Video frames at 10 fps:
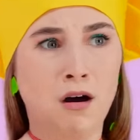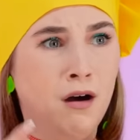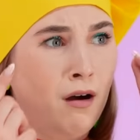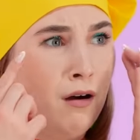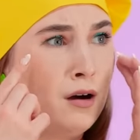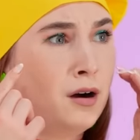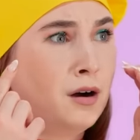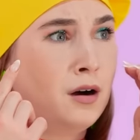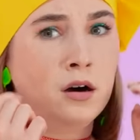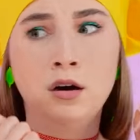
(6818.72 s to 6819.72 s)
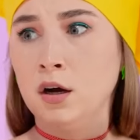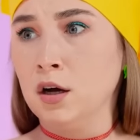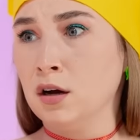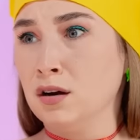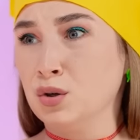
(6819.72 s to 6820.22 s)
seriously
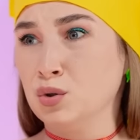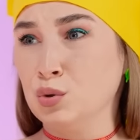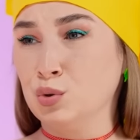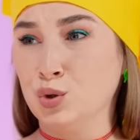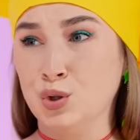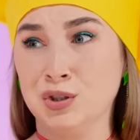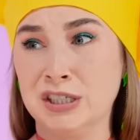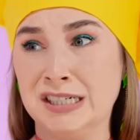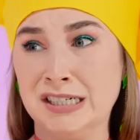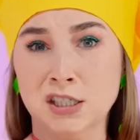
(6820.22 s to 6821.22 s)
impossible! Guess we could